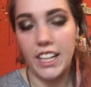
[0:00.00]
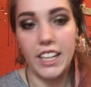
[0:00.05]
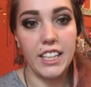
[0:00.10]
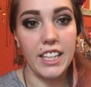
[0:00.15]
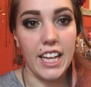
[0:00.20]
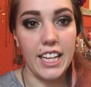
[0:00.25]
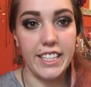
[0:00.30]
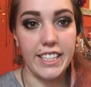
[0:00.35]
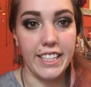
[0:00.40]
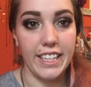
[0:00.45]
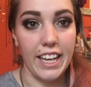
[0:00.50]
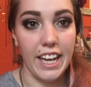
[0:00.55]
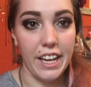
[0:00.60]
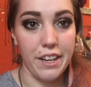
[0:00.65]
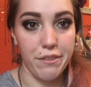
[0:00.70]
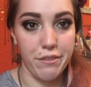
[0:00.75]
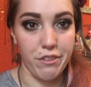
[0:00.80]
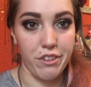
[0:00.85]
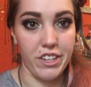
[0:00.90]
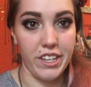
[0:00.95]
Classic
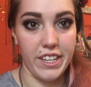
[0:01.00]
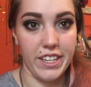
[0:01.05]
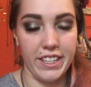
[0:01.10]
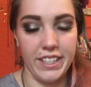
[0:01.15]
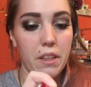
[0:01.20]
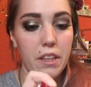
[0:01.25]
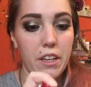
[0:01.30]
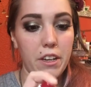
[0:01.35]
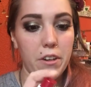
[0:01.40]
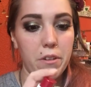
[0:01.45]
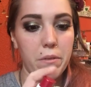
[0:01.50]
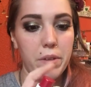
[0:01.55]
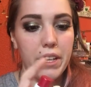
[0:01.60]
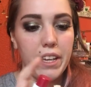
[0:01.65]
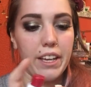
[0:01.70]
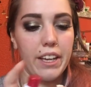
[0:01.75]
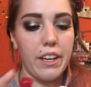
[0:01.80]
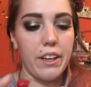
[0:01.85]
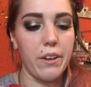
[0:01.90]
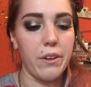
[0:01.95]
Ivory. There we
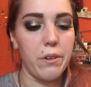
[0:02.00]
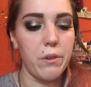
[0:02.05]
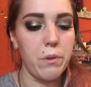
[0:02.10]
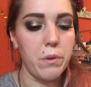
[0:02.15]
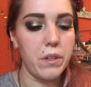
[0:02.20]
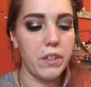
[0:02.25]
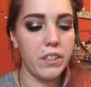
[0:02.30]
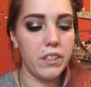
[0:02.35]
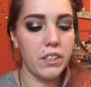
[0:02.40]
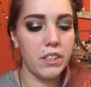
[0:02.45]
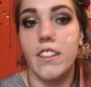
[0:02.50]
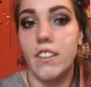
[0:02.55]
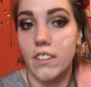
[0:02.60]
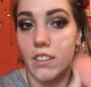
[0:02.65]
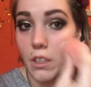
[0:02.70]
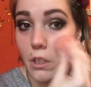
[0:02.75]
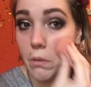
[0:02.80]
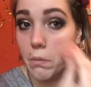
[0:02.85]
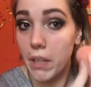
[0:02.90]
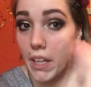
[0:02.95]
go. I
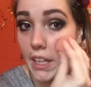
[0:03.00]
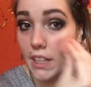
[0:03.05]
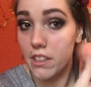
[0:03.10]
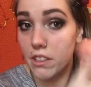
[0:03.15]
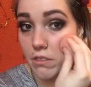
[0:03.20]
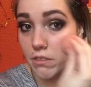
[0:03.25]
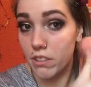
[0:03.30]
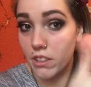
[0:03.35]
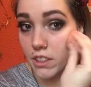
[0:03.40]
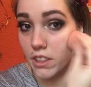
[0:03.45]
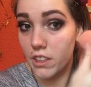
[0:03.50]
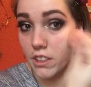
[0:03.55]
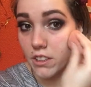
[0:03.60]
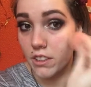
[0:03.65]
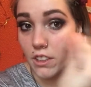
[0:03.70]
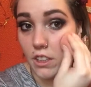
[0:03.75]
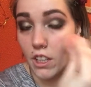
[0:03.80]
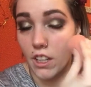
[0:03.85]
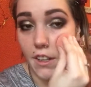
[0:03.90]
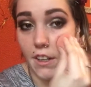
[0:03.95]
just hope it has really
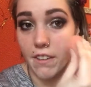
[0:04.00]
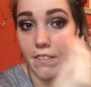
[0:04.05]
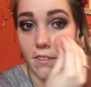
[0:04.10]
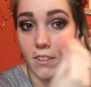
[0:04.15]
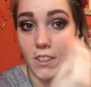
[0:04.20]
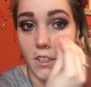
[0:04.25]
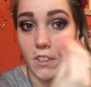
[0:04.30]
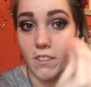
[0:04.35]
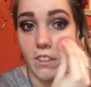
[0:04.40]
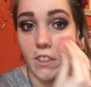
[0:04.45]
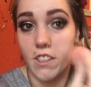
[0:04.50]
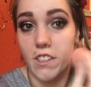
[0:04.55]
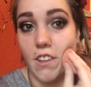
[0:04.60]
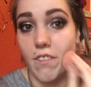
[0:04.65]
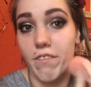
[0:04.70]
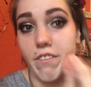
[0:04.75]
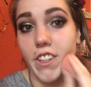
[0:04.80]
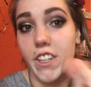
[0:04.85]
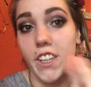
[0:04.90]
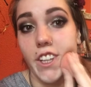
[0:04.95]
good coverage because
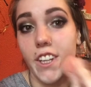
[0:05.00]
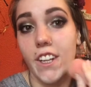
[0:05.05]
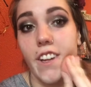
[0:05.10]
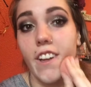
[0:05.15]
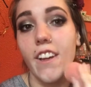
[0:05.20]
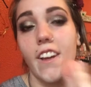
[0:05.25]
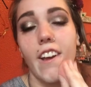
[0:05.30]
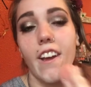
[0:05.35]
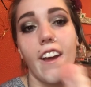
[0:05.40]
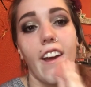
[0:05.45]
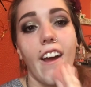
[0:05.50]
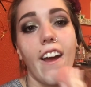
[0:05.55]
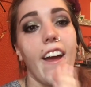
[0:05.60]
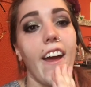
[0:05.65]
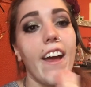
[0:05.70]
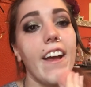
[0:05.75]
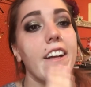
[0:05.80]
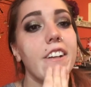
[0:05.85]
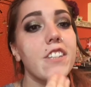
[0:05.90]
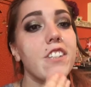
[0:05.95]
I'm feeling
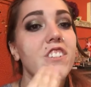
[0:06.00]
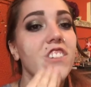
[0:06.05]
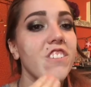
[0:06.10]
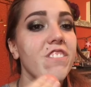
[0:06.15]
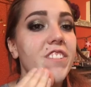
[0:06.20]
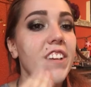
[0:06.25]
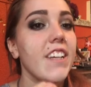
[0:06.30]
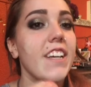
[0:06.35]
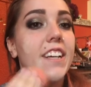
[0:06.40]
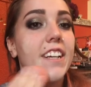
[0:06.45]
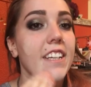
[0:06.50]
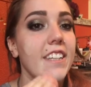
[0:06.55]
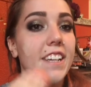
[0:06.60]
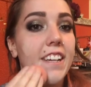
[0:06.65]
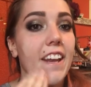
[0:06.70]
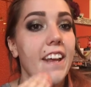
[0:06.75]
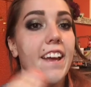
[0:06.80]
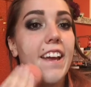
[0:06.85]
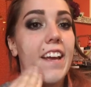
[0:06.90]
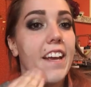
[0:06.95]
extra pink
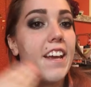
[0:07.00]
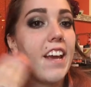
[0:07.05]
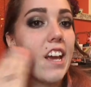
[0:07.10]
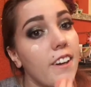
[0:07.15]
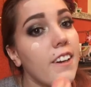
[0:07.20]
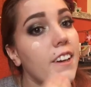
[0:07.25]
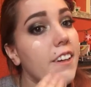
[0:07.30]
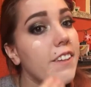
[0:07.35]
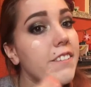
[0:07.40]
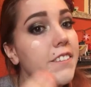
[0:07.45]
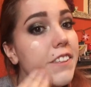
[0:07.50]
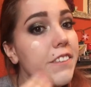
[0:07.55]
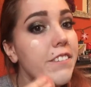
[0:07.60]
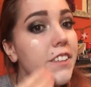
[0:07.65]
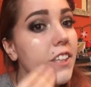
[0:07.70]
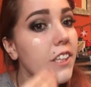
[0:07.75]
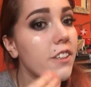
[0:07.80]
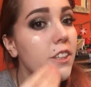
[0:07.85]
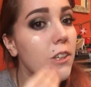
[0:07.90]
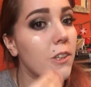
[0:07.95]
today. I really
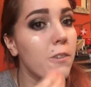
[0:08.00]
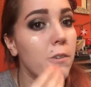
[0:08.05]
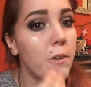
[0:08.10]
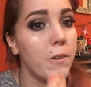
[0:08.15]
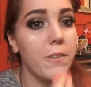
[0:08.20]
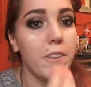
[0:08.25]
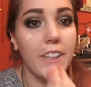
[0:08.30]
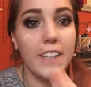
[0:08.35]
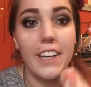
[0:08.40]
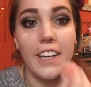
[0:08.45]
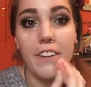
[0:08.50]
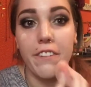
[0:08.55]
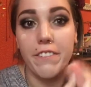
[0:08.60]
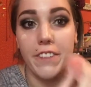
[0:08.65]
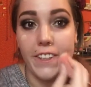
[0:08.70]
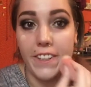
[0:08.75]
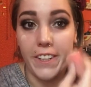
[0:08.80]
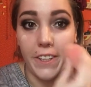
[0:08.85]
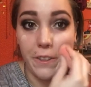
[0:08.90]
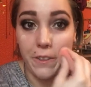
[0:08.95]
want to know what kind of
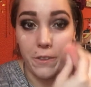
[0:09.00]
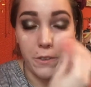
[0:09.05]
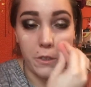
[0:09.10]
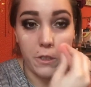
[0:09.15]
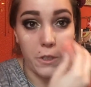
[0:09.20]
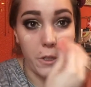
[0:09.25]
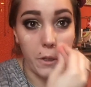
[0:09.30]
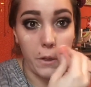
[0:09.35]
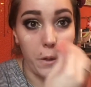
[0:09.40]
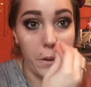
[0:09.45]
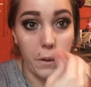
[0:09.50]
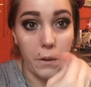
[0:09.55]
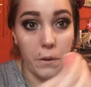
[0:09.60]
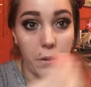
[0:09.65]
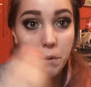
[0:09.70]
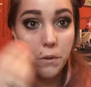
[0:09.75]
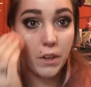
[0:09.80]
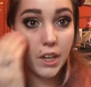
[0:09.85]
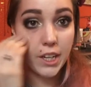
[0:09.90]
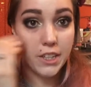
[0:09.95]
videos
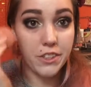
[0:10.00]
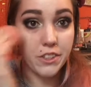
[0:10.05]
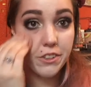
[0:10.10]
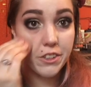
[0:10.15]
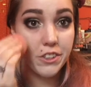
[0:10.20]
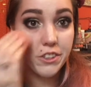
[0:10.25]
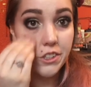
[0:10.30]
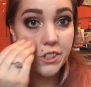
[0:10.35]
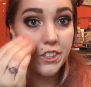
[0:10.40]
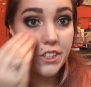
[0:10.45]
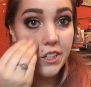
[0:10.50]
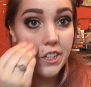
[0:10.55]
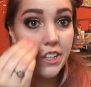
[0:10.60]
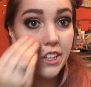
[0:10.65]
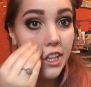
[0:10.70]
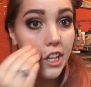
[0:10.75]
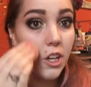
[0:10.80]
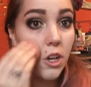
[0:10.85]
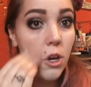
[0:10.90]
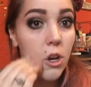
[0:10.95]
you guys are interested
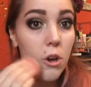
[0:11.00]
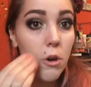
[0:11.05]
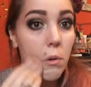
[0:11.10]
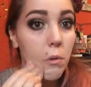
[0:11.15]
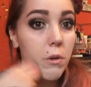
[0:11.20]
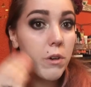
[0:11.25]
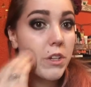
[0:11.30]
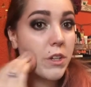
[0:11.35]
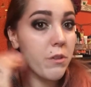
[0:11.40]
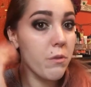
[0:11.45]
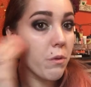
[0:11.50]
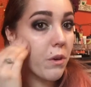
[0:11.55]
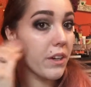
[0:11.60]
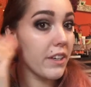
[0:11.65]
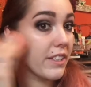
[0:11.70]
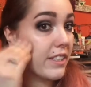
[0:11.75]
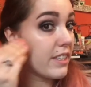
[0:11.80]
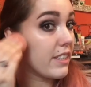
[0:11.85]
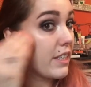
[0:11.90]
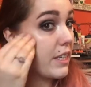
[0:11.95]
in. Like, what do you
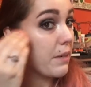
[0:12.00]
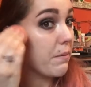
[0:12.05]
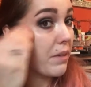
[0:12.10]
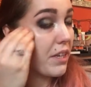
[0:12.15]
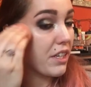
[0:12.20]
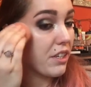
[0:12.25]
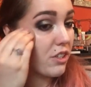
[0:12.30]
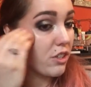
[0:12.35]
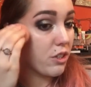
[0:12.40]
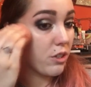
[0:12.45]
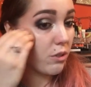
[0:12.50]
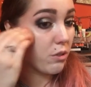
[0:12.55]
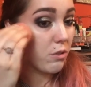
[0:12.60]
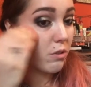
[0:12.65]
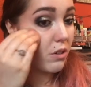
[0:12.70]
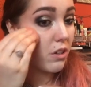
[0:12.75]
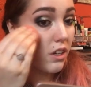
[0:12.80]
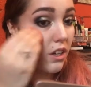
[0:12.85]
want to see me do?